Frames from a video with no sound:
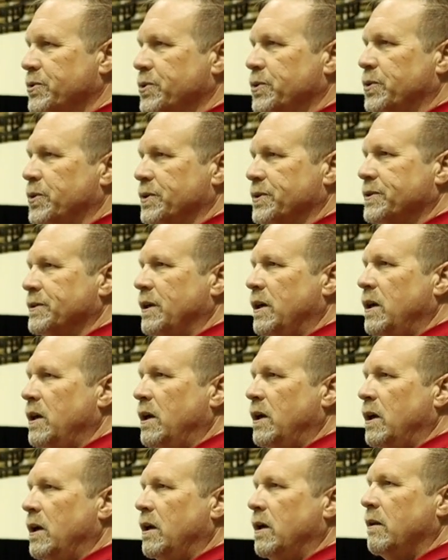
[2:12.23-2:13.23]
tools. Mm-hmm.
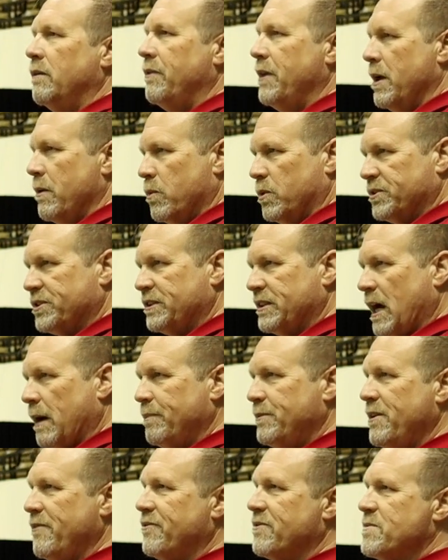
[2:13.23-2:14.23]
They will
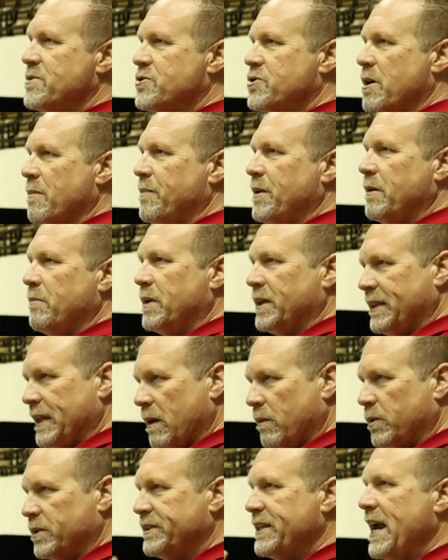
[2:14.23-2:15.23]
stop you from stripping, but
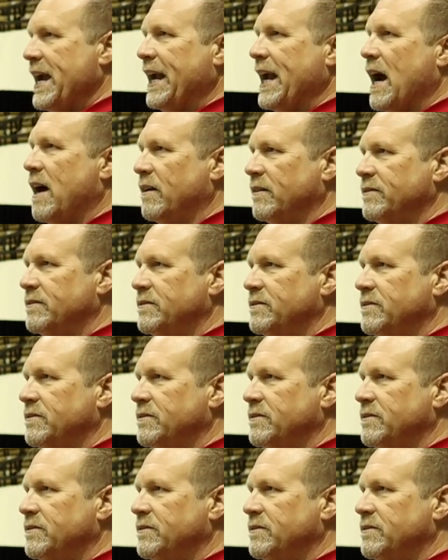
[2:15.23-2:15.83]
they will take out